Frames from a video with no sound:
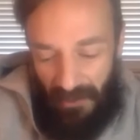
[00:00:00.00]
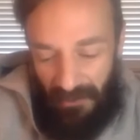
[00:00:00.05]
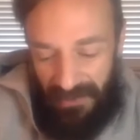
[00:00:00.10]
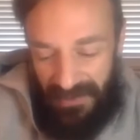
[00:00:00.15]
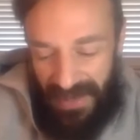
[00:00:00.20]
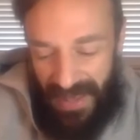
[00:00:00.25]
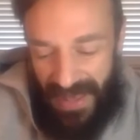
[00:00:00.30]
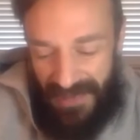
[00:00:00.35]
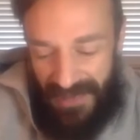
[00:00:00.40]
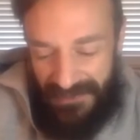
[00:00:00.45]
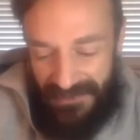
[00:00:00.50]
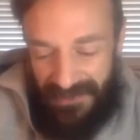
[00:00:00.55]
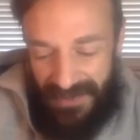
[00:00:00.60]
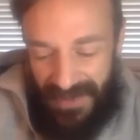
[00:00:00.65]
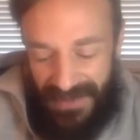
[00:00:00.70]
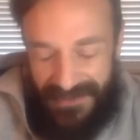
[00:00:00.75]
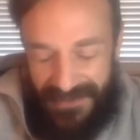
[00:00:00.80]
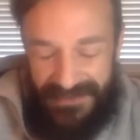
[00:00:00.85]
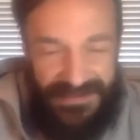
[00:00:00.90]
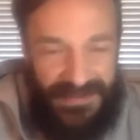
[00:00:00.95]
wanted to ask you
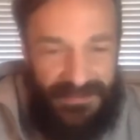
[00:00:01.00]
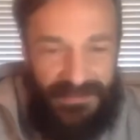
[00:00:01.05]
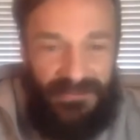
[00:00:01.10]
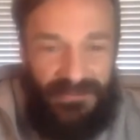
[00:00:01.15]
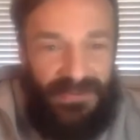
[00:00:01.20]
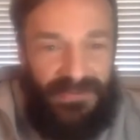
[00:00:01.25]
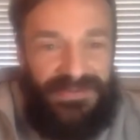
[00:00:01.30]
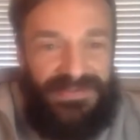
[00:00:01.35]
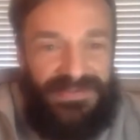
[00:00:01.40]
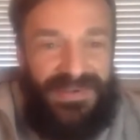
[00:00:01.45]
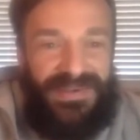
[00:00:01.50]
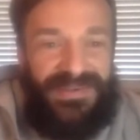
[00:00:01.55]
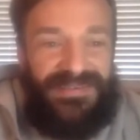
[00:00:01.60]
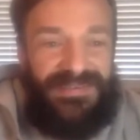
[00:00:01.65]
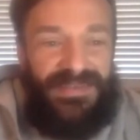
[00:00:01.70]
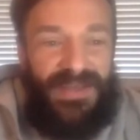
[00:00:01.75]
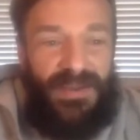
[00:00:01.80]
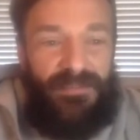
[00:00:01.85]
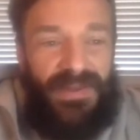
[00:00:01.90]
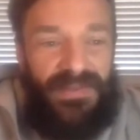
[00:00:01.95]
guys, and Timmy, we were
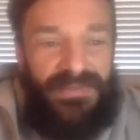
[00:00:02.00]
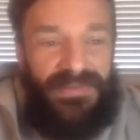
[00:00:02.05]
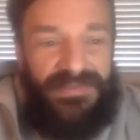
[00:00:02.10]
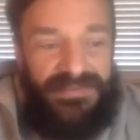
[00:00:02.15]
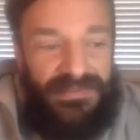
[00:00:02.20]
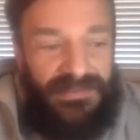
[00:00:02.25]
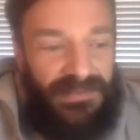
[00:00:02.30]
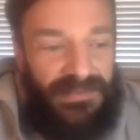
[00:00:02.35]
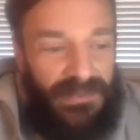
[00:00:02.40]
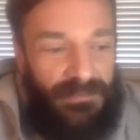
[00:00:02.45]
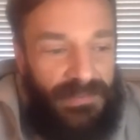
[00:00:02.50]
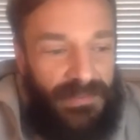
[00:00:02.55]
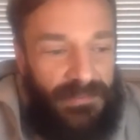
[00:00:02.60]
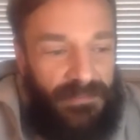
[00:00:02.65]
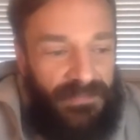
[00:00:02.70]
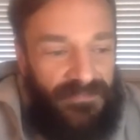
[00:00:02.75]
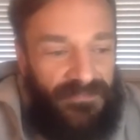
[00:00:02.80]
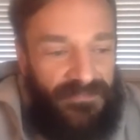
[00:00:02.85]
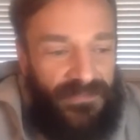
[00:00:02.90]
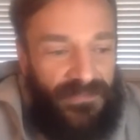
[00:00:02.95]
talking about this a little bit
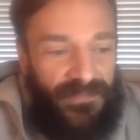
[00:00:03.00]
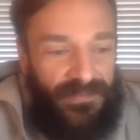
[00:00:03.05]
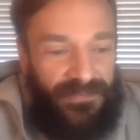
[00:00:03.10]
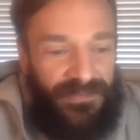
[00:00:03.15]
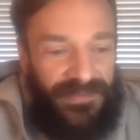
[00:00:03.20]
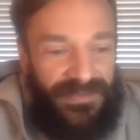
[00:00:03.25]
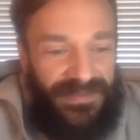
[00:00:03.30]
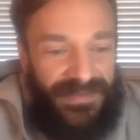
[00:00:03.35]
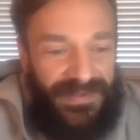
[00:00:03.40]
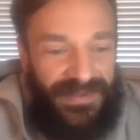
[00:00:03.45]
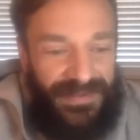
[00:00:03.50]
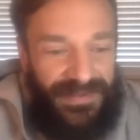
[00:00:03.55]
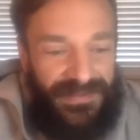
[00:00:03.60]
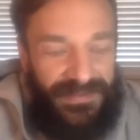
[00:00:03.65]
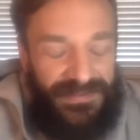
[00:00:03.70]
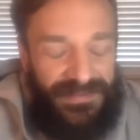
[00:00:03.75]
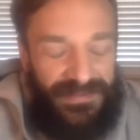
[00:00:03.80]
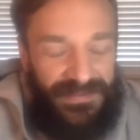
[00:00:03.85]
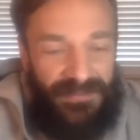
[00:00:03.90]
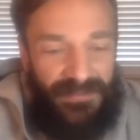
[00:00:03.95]
before we
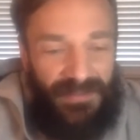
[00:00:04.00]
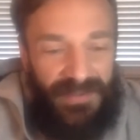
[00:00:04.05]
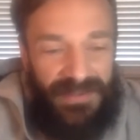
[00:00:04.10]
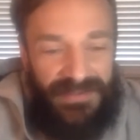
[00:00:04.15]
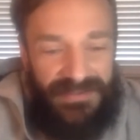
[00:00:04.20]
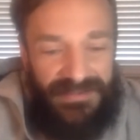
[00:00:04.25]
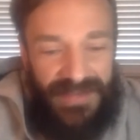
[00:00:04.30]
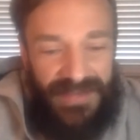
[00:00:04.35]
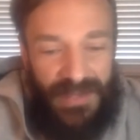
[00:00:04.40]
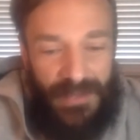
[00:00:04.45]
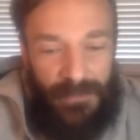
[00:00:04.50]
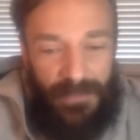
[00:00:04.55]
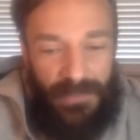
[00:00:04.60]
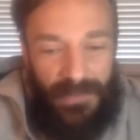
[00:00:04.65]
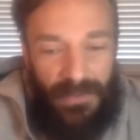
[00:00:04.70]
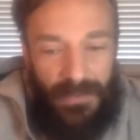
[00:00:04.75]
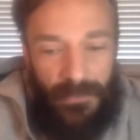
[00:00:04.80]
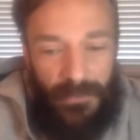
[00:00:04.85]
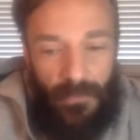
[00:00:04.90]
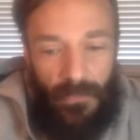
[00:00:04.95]
turned the mics on,
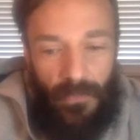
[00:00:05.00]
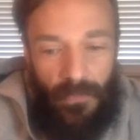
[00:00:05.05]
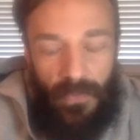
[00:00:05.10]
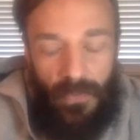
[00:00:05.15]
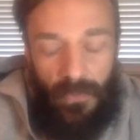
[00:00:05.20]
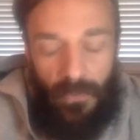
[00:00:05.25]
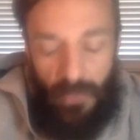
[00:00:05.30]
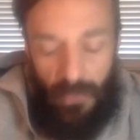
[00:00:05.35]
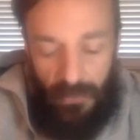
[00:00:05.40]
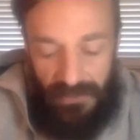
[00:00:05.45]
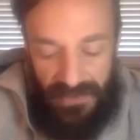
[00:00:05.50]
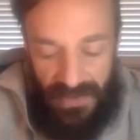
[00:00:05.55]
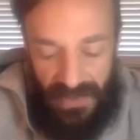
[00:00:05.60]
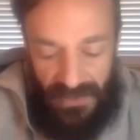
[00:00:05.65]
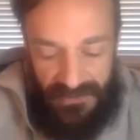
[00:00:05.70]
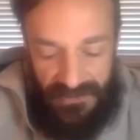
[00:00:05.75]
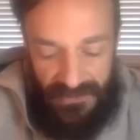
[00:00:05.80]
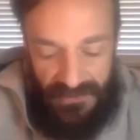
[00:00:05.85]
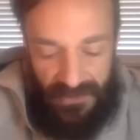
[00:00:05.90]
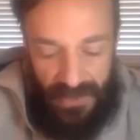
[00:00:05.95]
but what would you
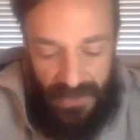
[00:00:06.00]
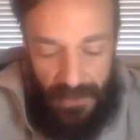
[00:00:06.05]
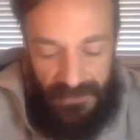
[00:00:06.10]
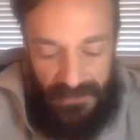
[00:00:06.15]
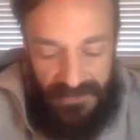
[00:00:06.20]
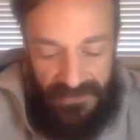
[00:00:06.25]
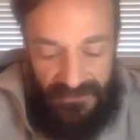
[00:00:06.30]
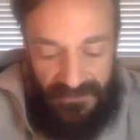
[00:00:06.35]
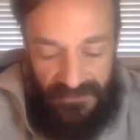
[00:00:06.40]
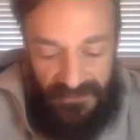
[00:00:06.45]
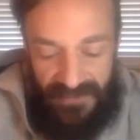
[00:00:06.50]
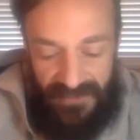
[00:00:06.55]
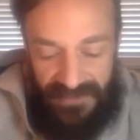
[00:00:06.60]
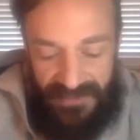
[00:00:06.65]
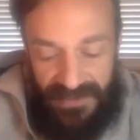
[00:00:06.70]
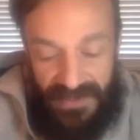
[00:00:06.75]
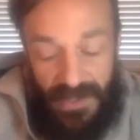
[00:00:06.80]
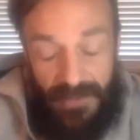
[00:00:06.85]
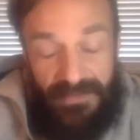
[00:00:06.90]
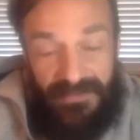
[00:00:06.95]
guys describe as your
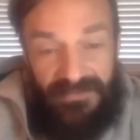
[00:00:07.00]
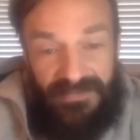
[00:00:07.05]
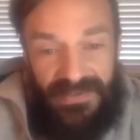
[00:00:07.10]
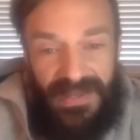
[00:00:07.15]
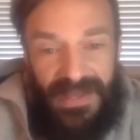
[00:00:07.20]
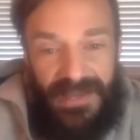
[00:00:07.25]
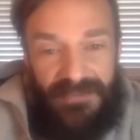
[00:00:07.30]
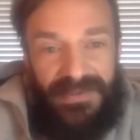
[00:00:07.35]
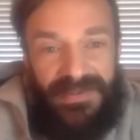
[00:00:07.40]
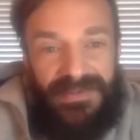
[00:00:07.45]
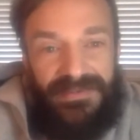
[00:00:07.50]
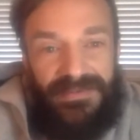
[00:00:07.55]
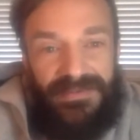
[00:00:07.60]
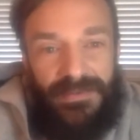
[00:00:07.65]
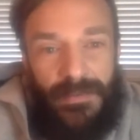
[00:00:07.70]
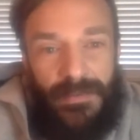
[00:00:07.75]
favorite type of climbing?